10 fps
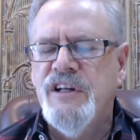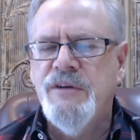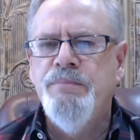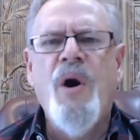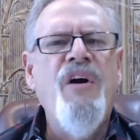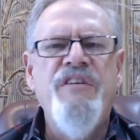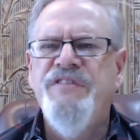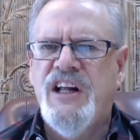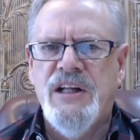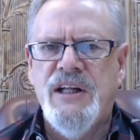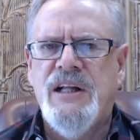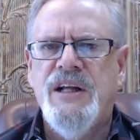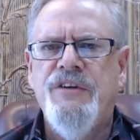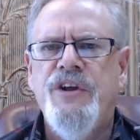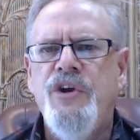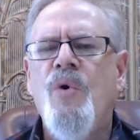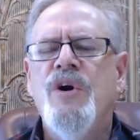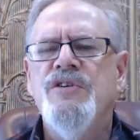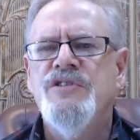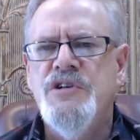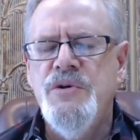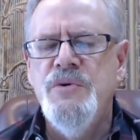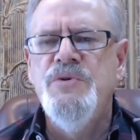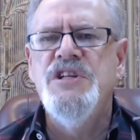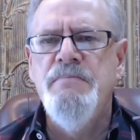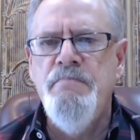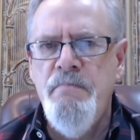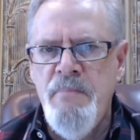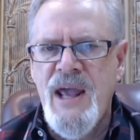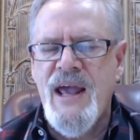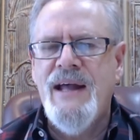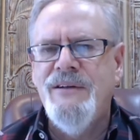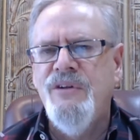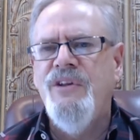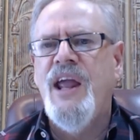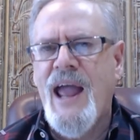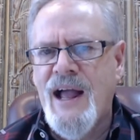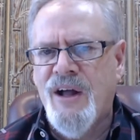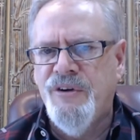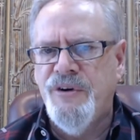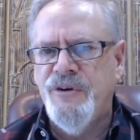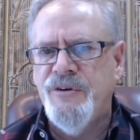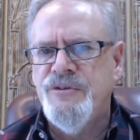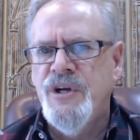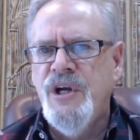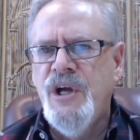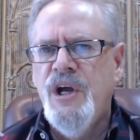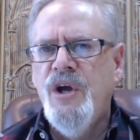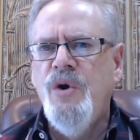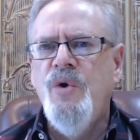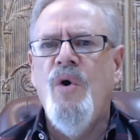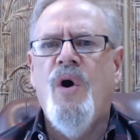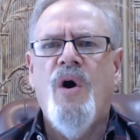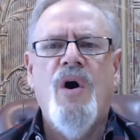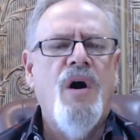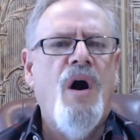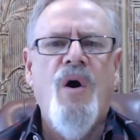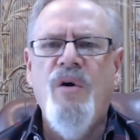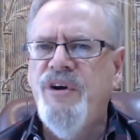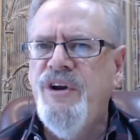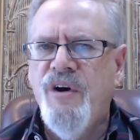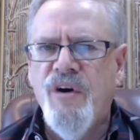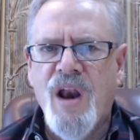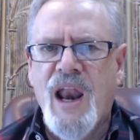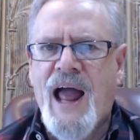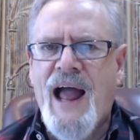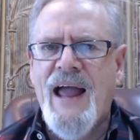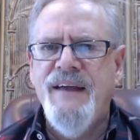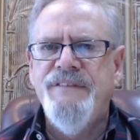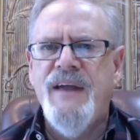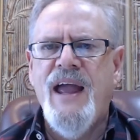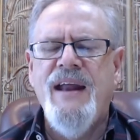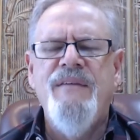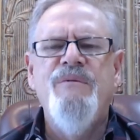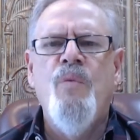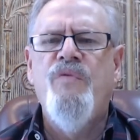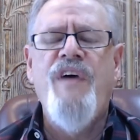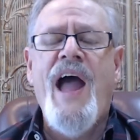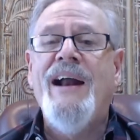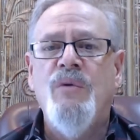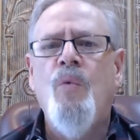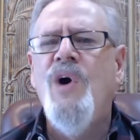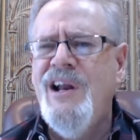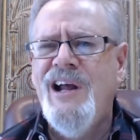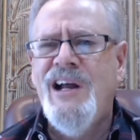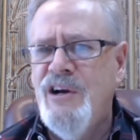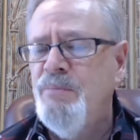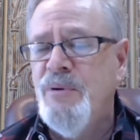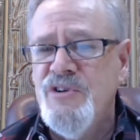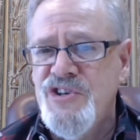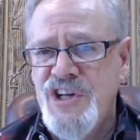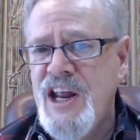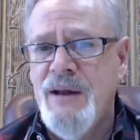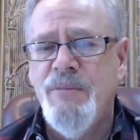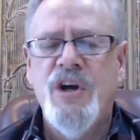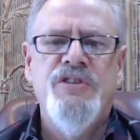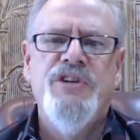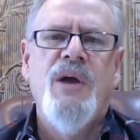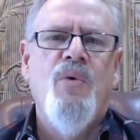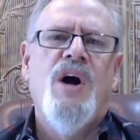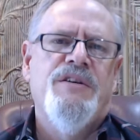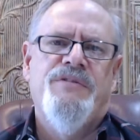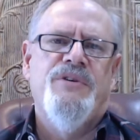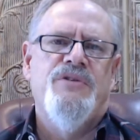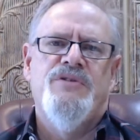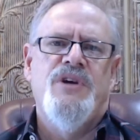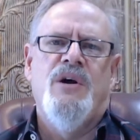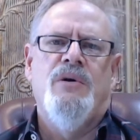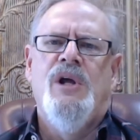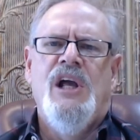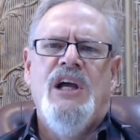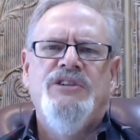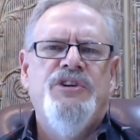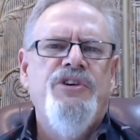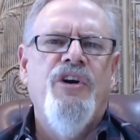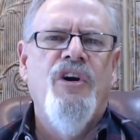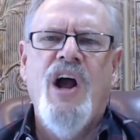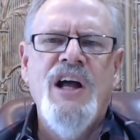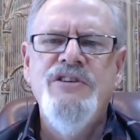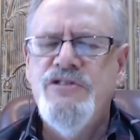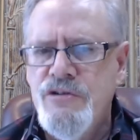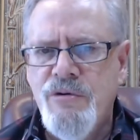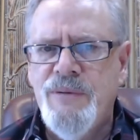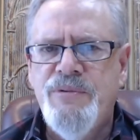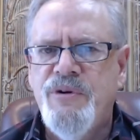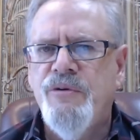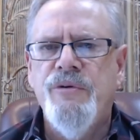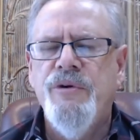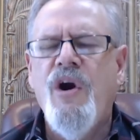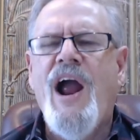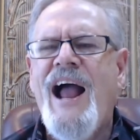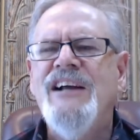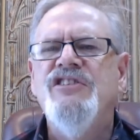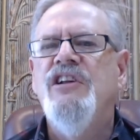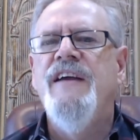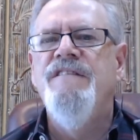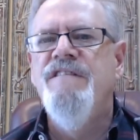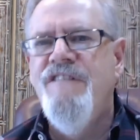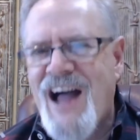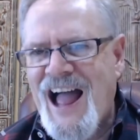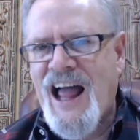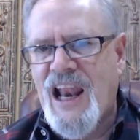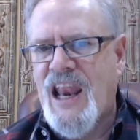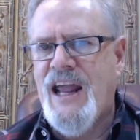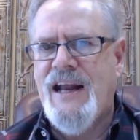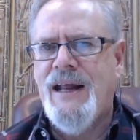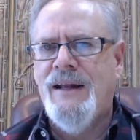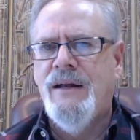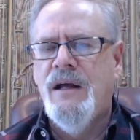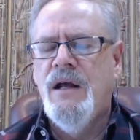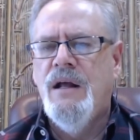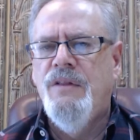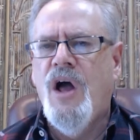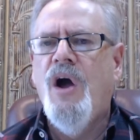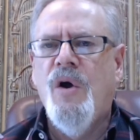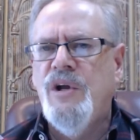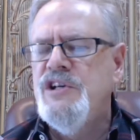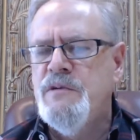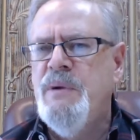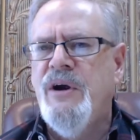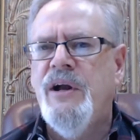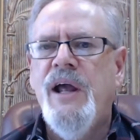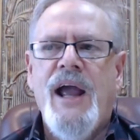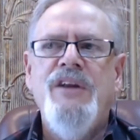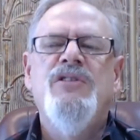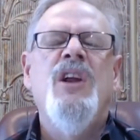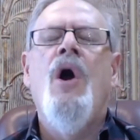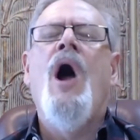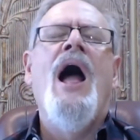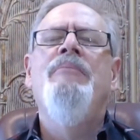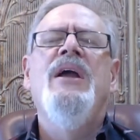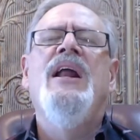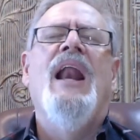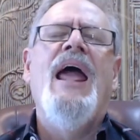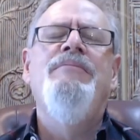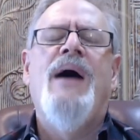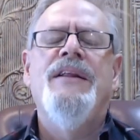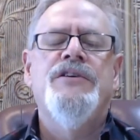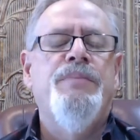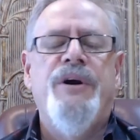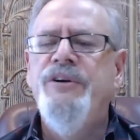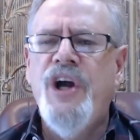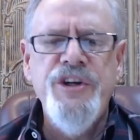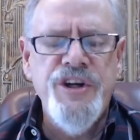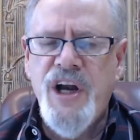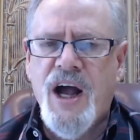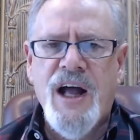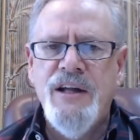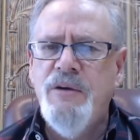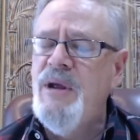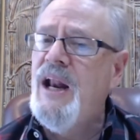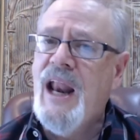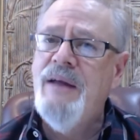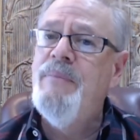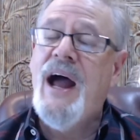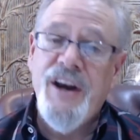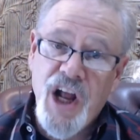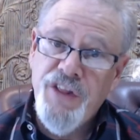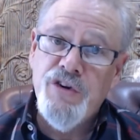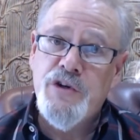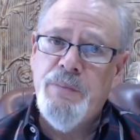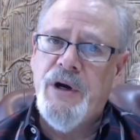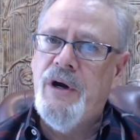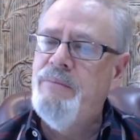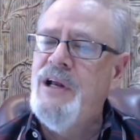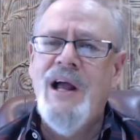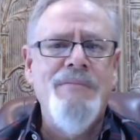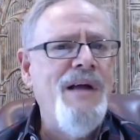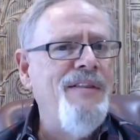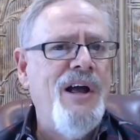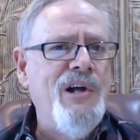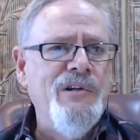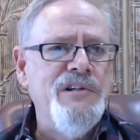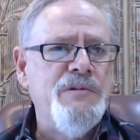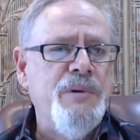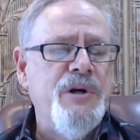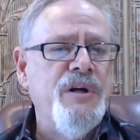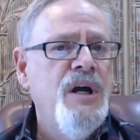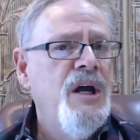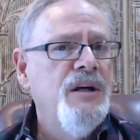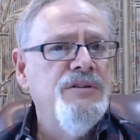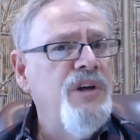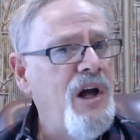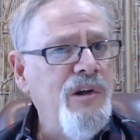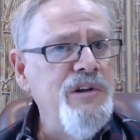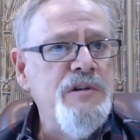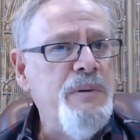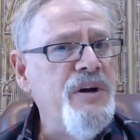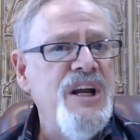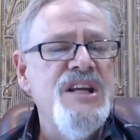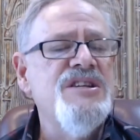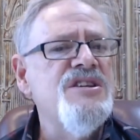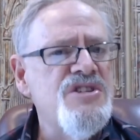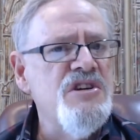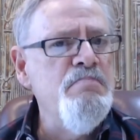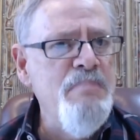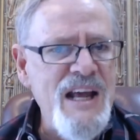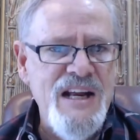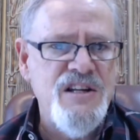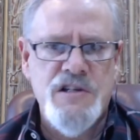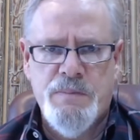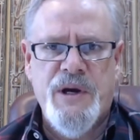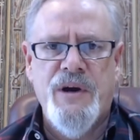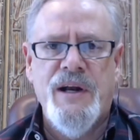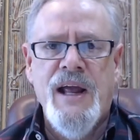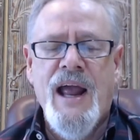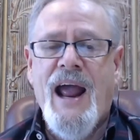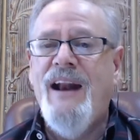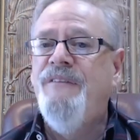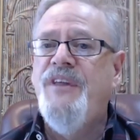perfectly clear that you are to submit to the elders who are over your life. And in fact, 100% because they watch for your soul. So you're unscriptural. You're actually violating the Holy Spirit. And you say, no, I'm being led by the Spirit. No, you're not. You're being led by another spirit, but not by the Holy Spirit, because the Holy Spirit is a submitted spirit. And if the